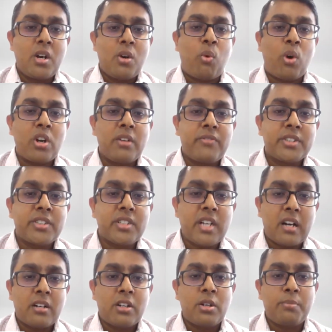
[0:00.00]
What if a
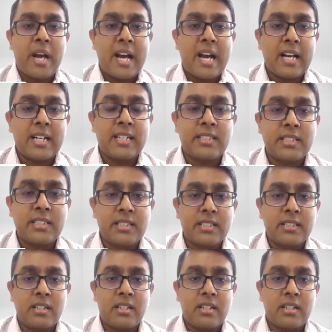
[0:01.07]
startup has